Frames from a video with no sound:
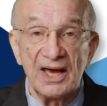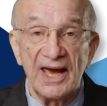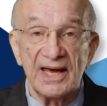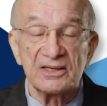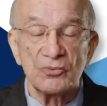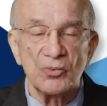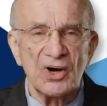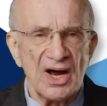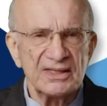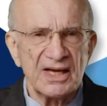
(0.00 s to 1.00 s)
and
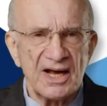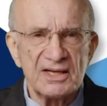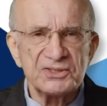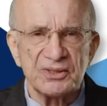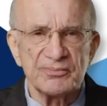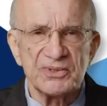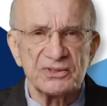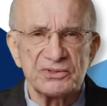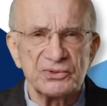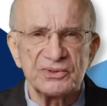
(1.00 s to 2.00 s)
were
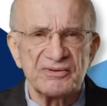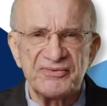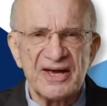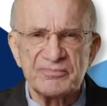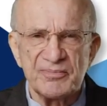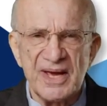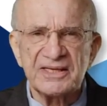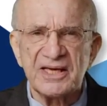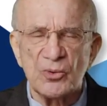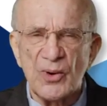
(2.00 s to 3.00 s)
unaccustomed to, in effect,
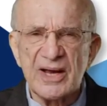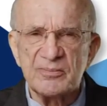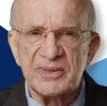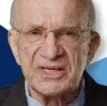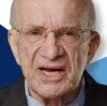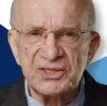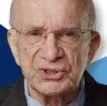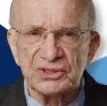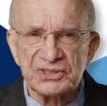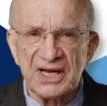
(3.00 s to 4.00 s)
making recommendations.